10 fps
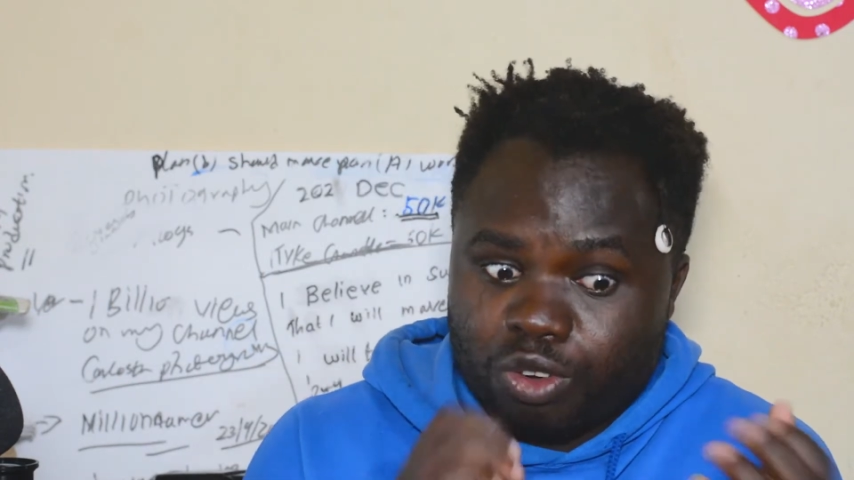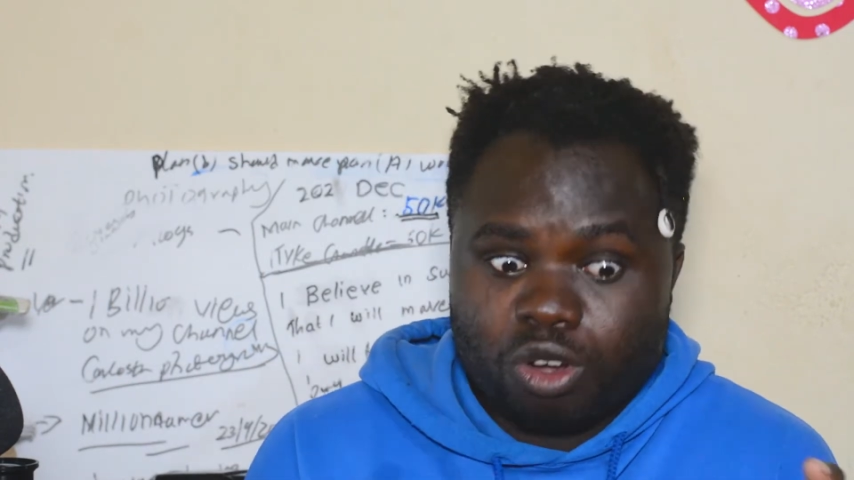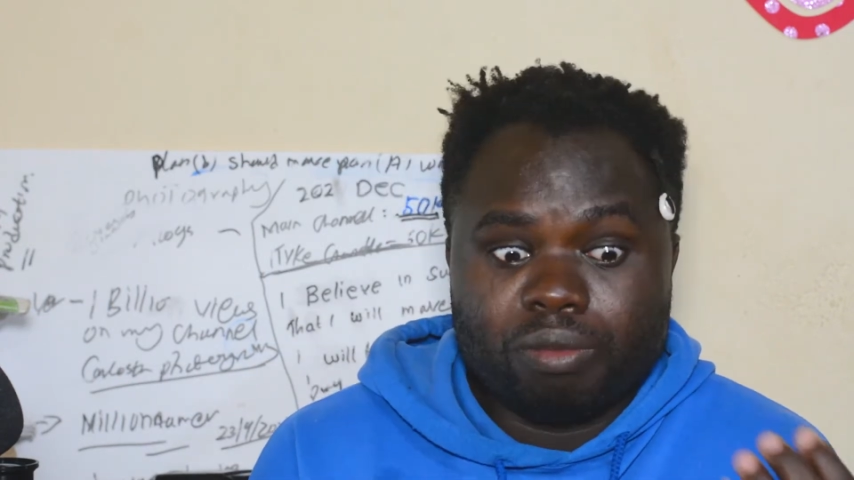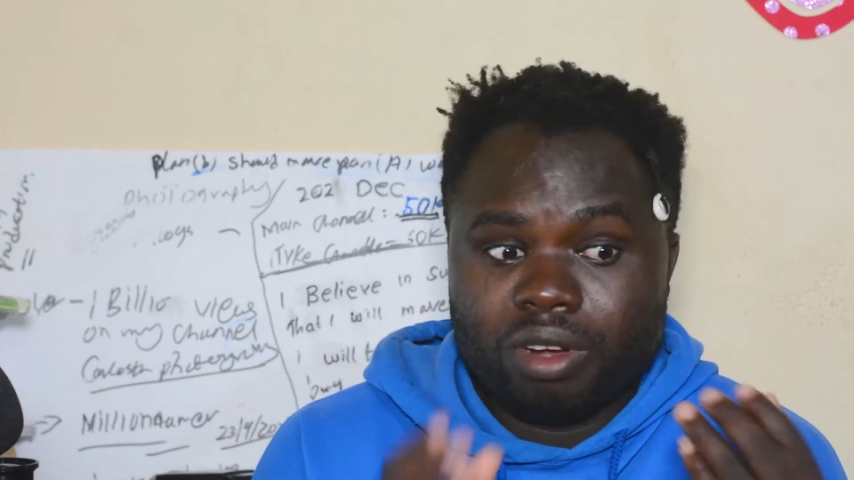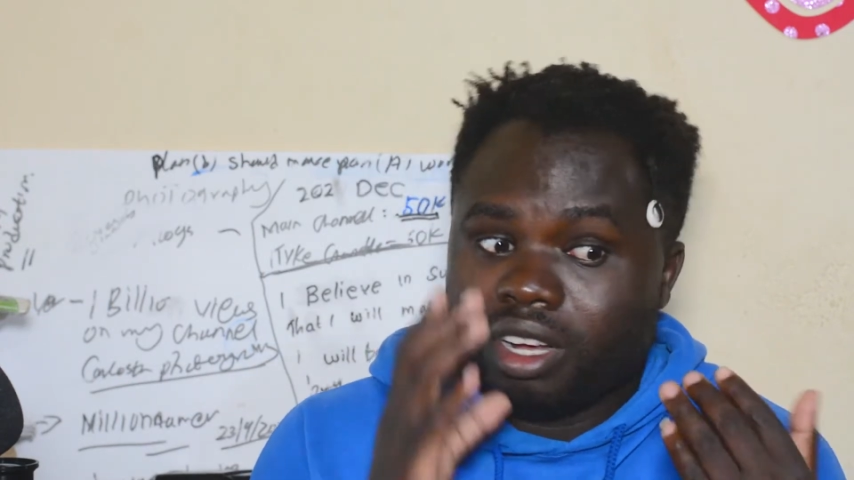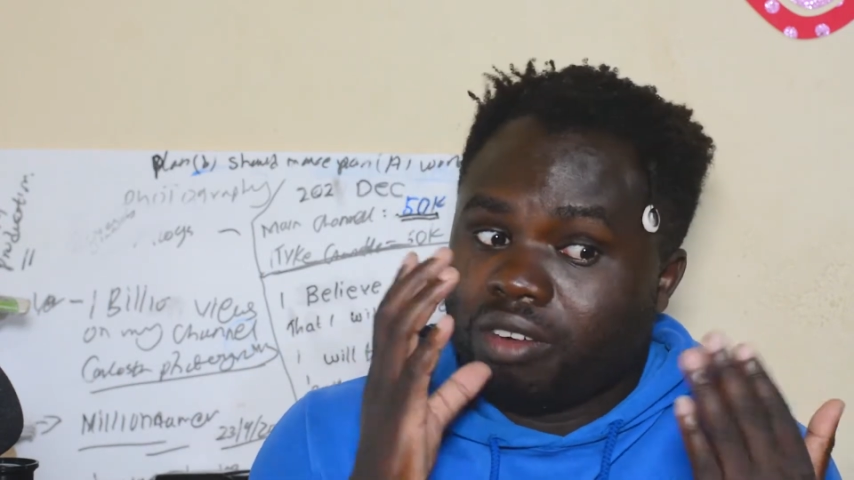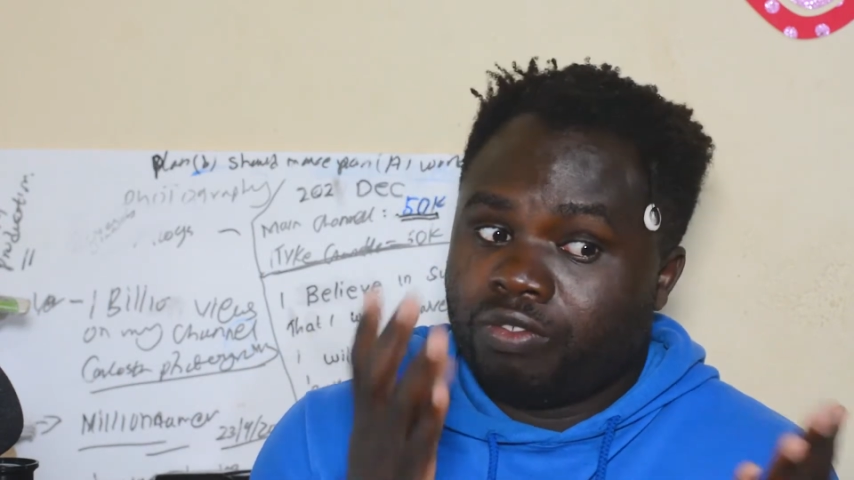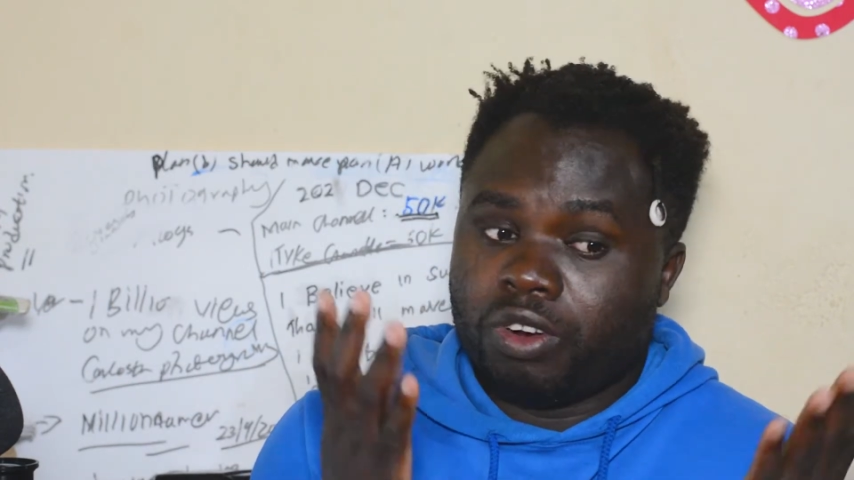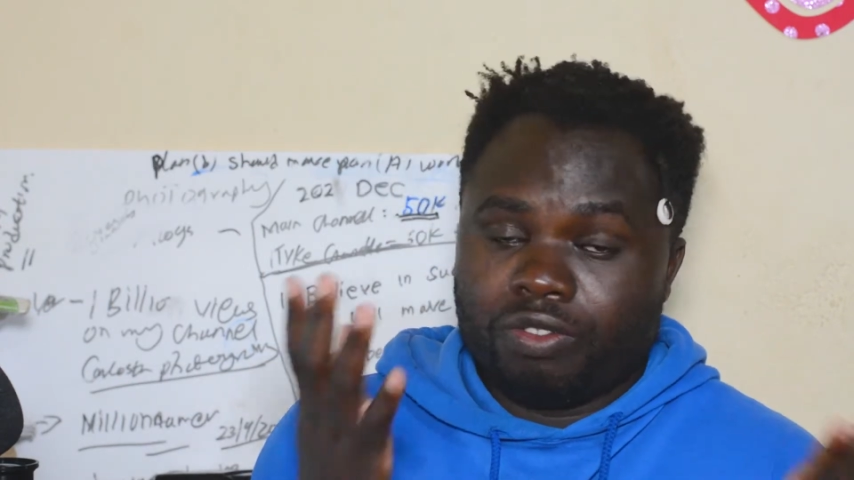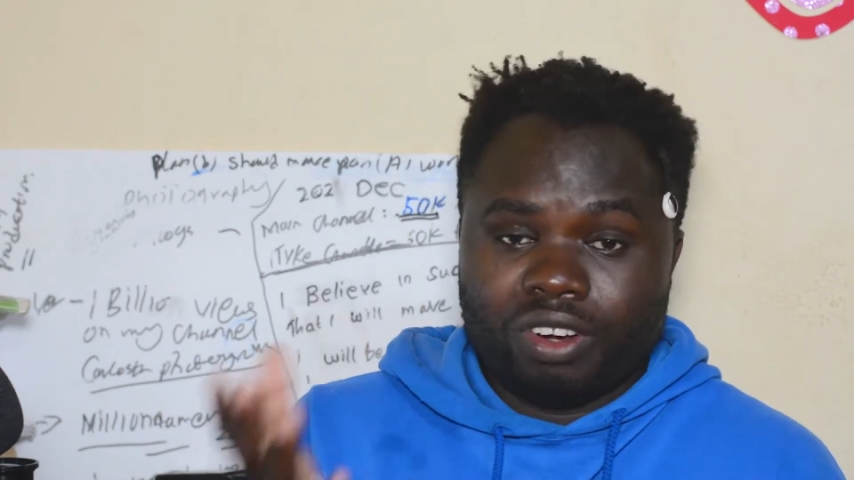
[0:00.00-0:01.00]
from
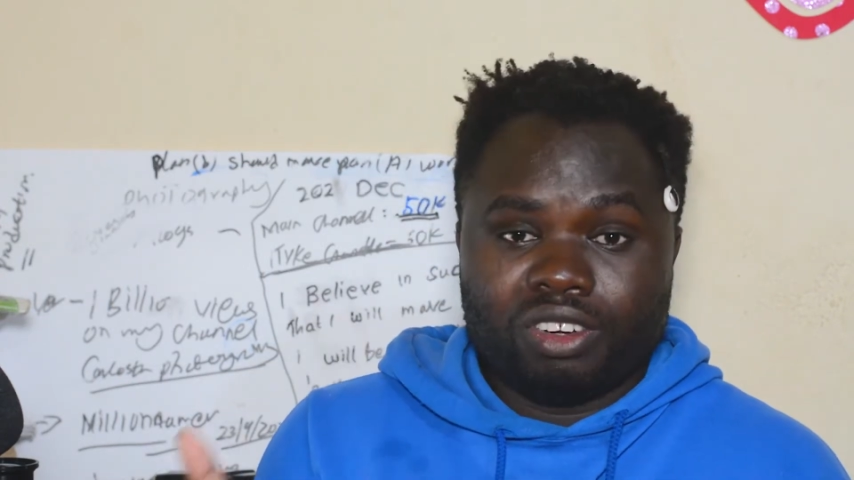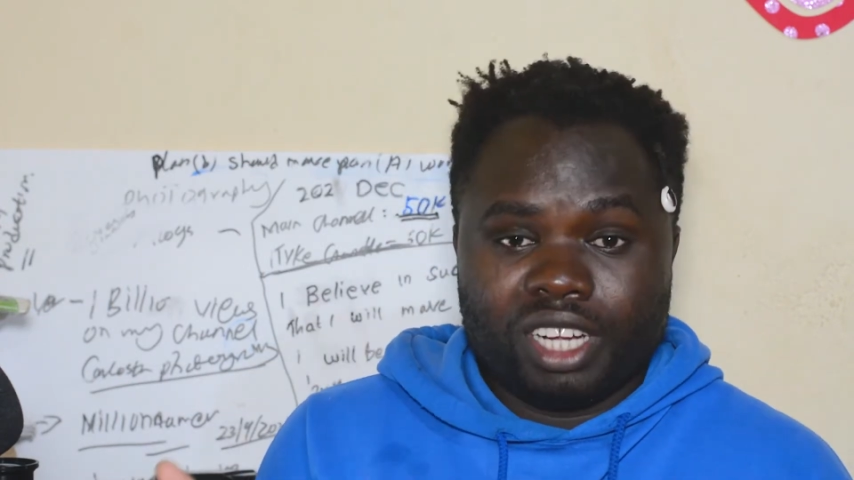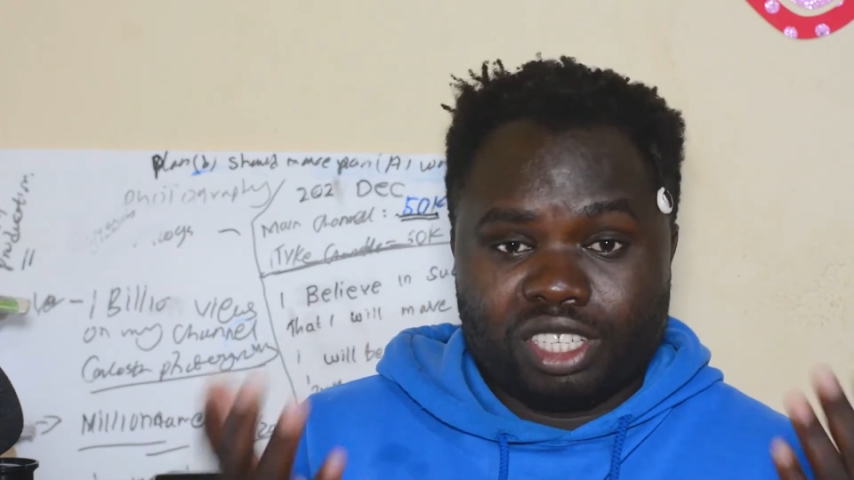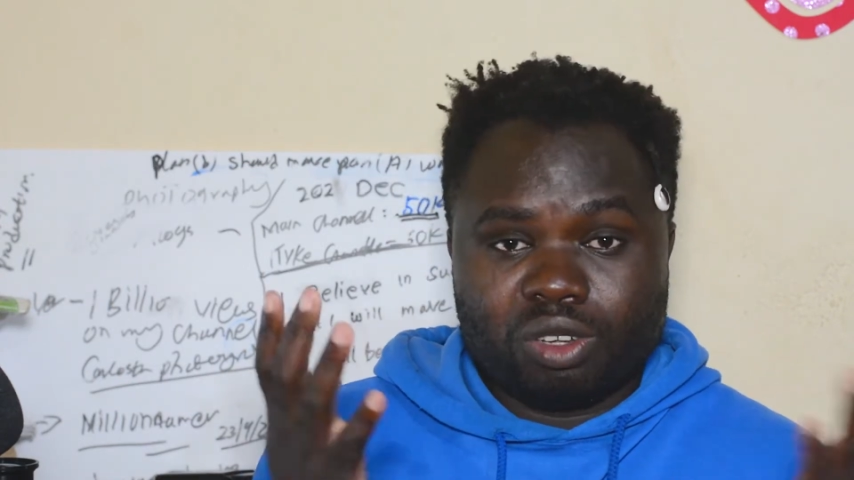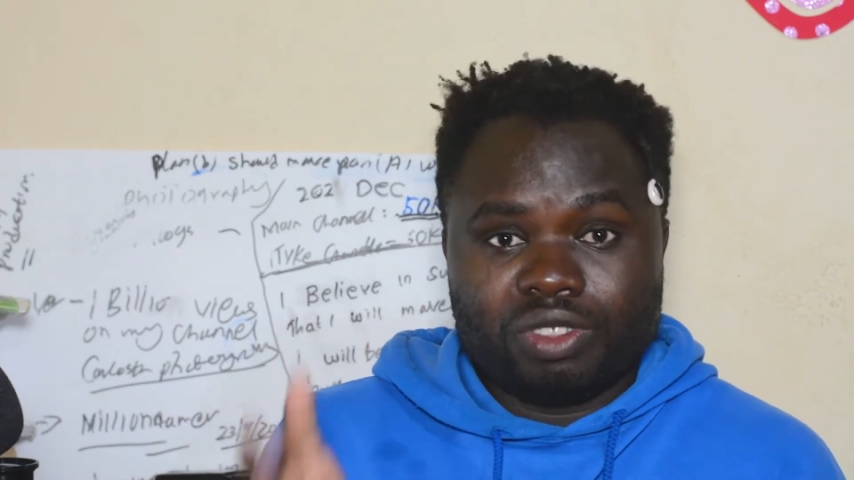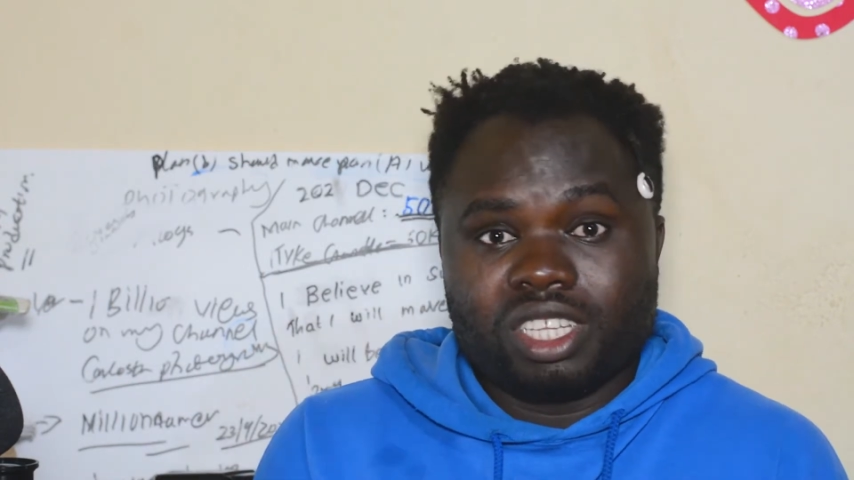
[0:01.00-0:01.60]
forefathers